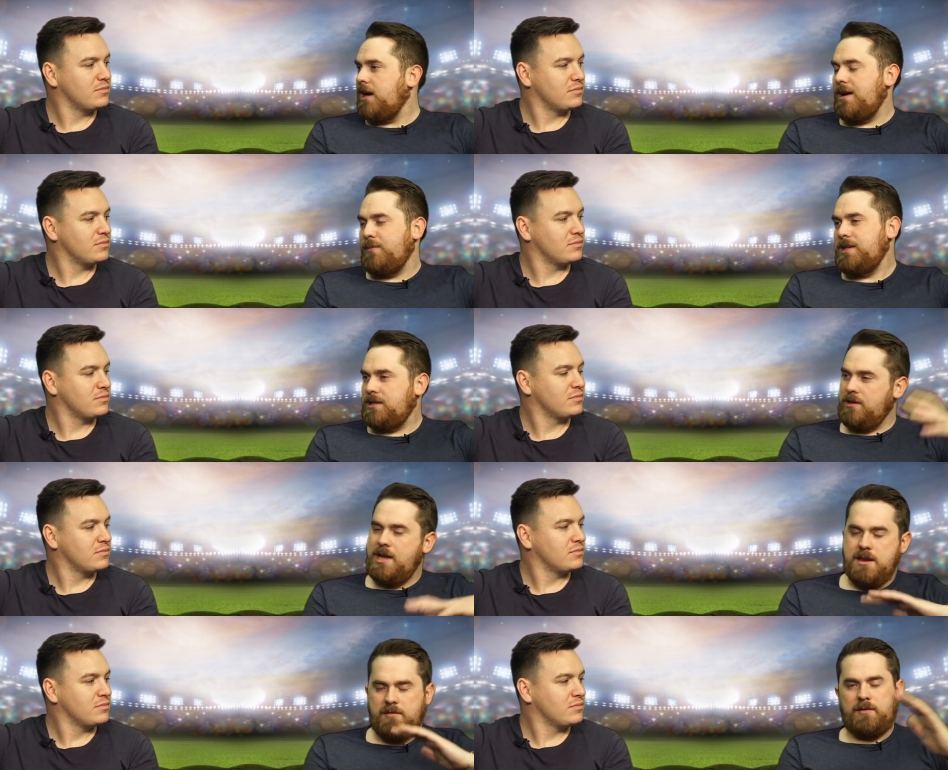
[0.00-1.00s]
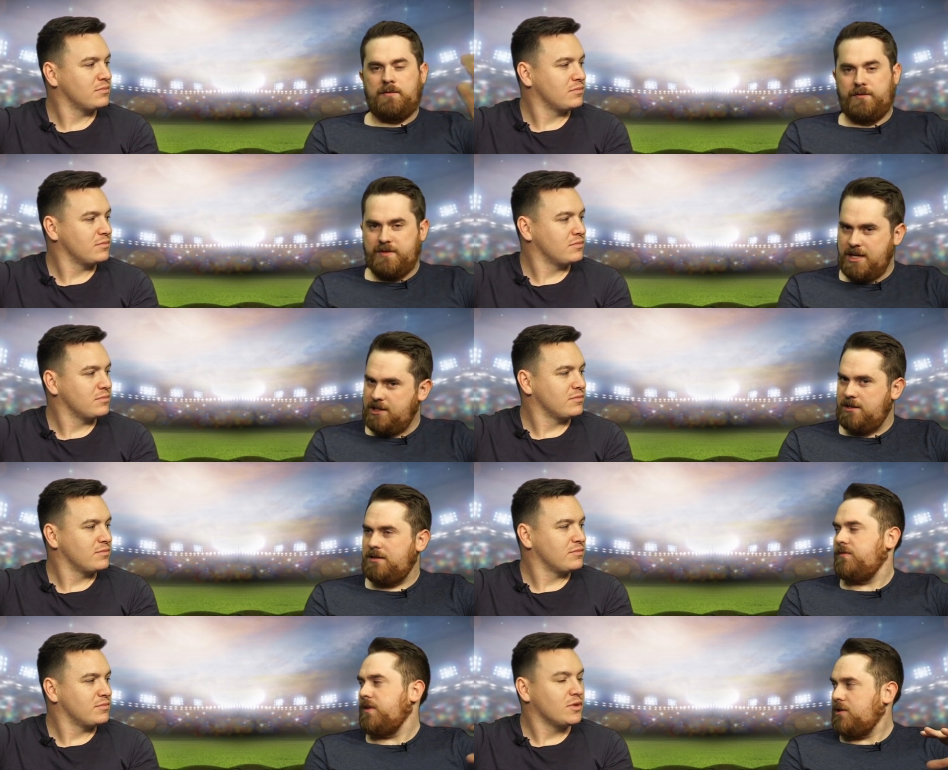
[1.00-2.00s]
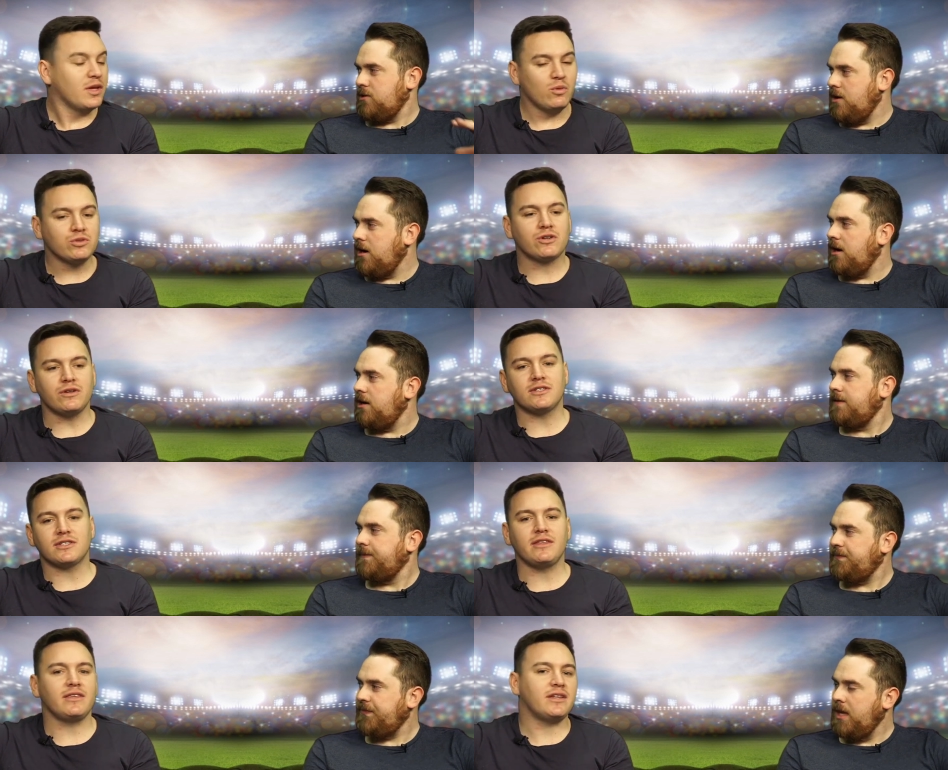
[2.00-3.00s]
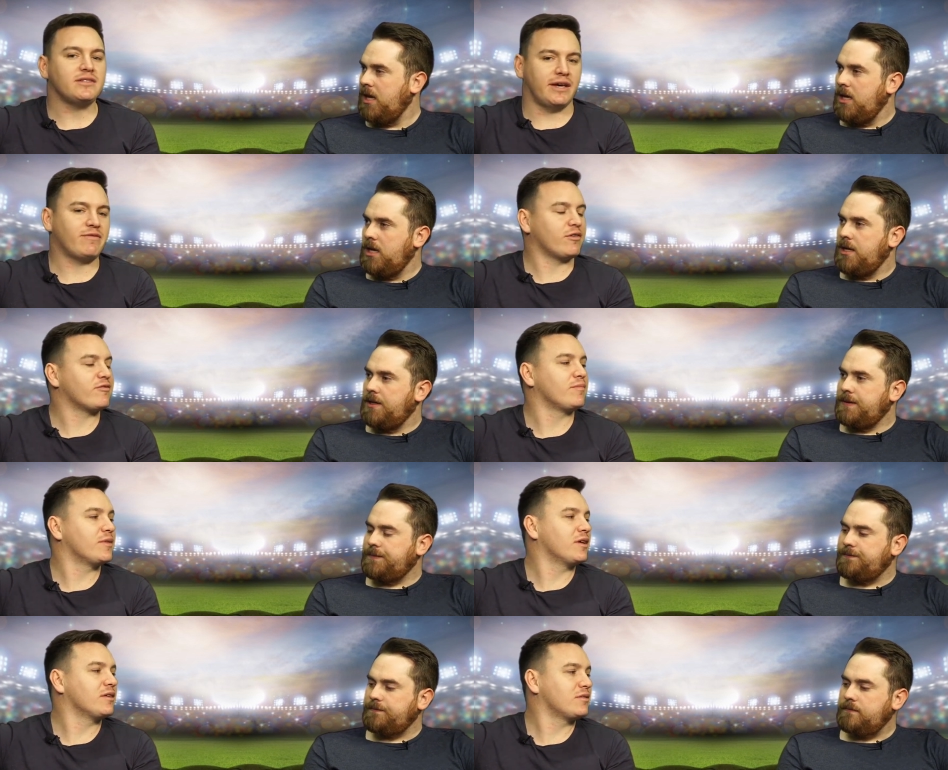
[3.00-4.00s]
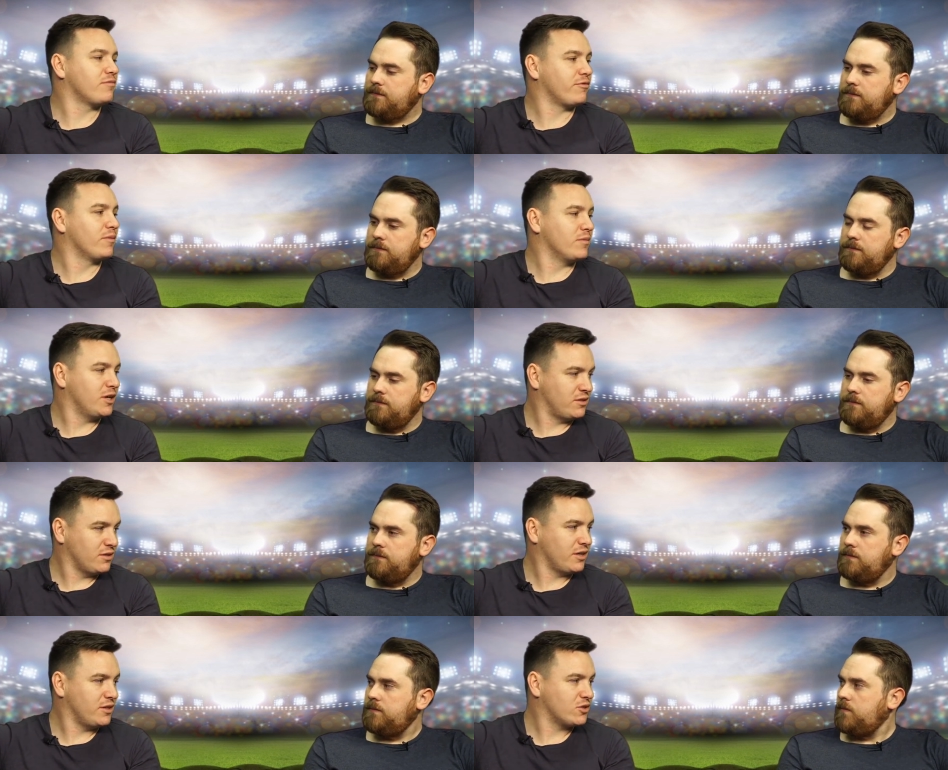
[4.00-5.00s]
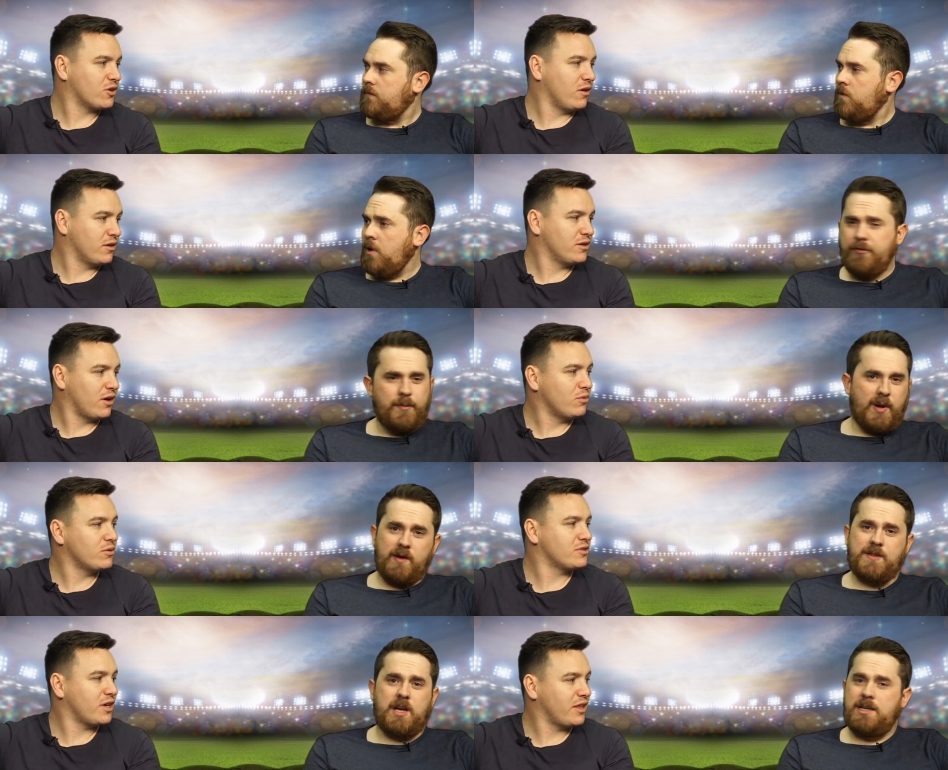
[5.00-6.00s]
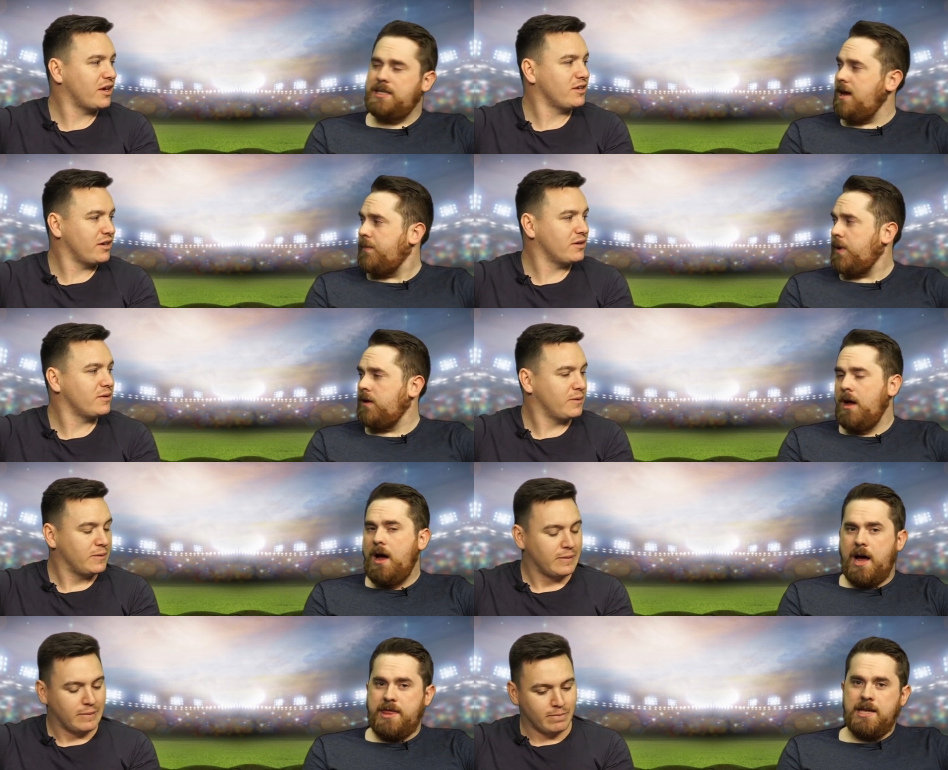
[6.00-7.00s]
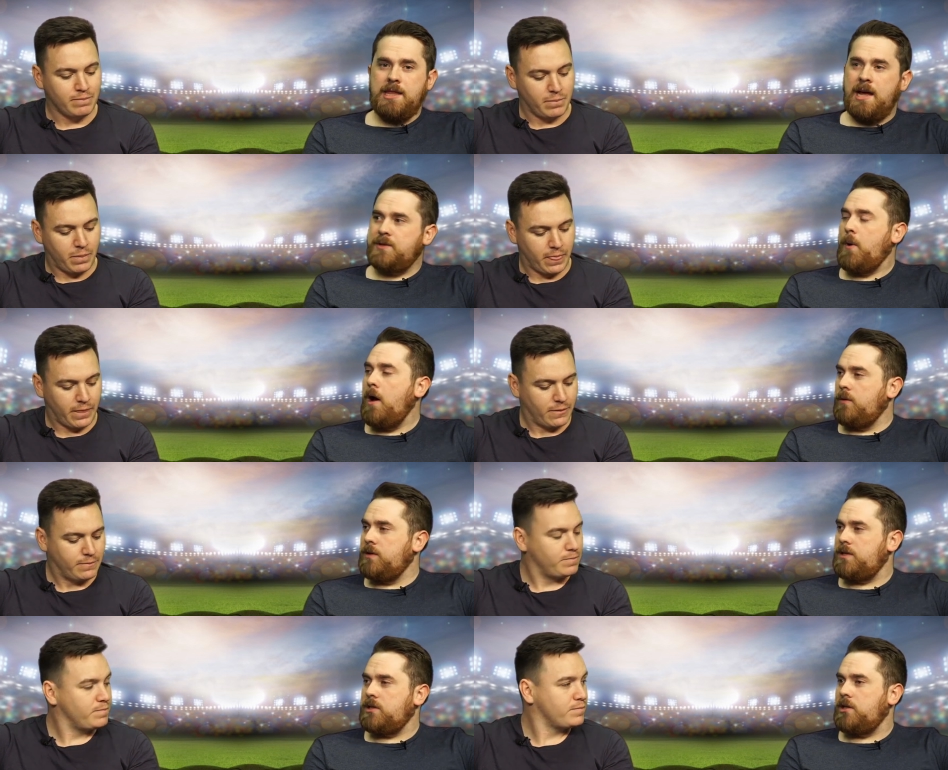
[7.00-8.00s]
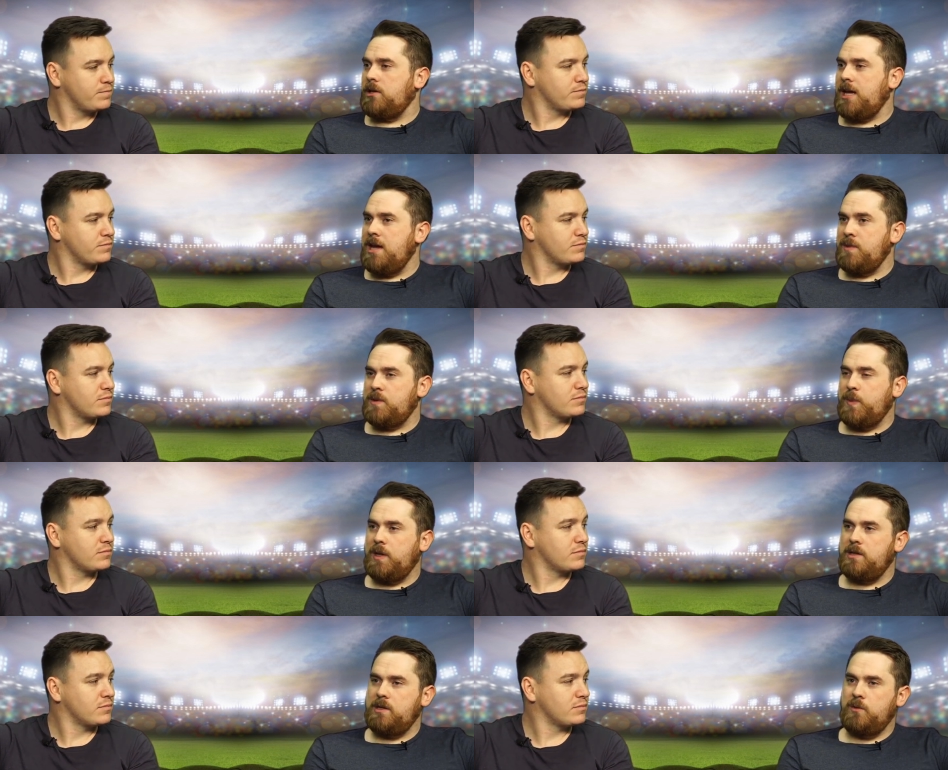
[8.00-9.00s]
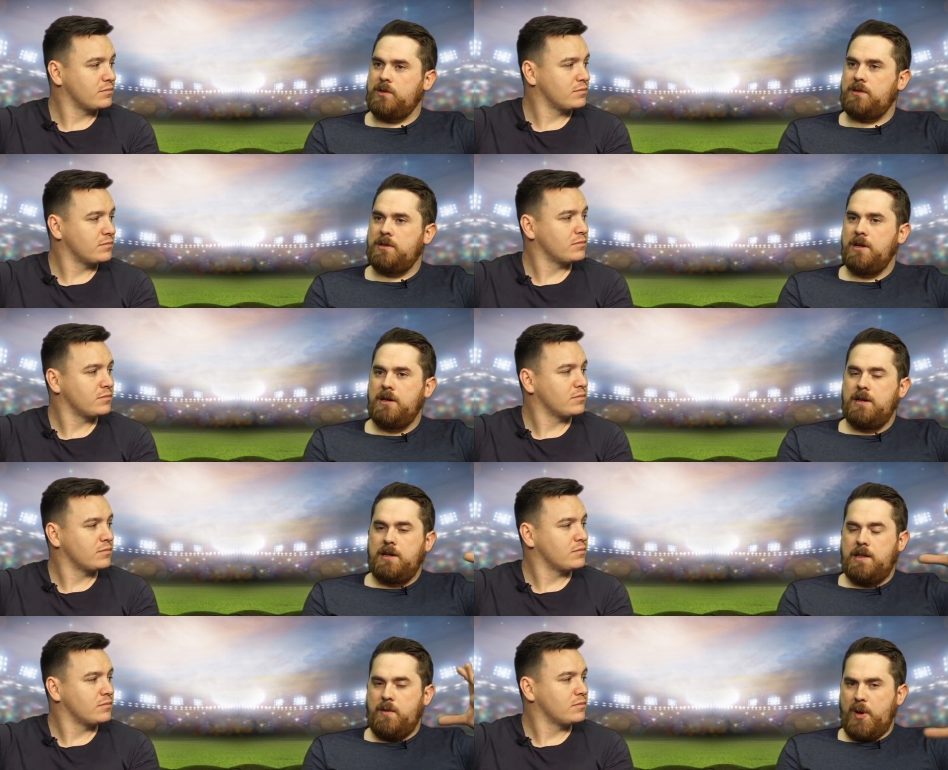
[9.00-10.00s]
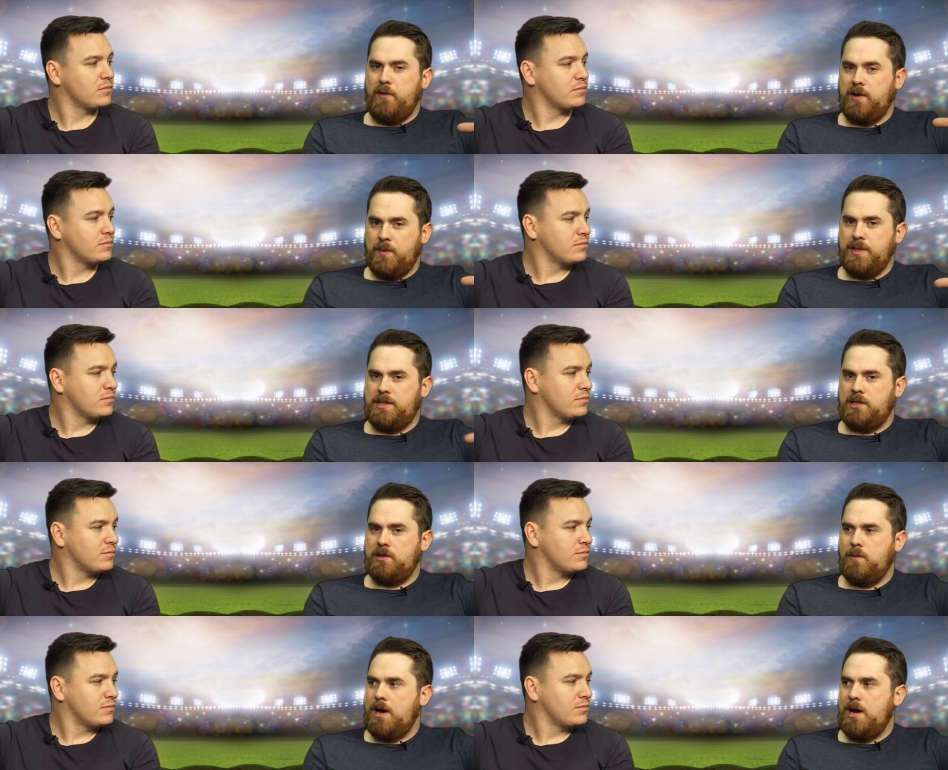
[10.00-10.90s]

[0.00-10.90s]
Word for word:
Speaker 1: um, until the end. We finished finished on. It was a high. Good to see the endeavour from the from Italy and Scotland.
Speaker 2: Well, from I both sides, that, yeah. yeah. Both. I think that's why it was such a good game, is because it was. They're both in a position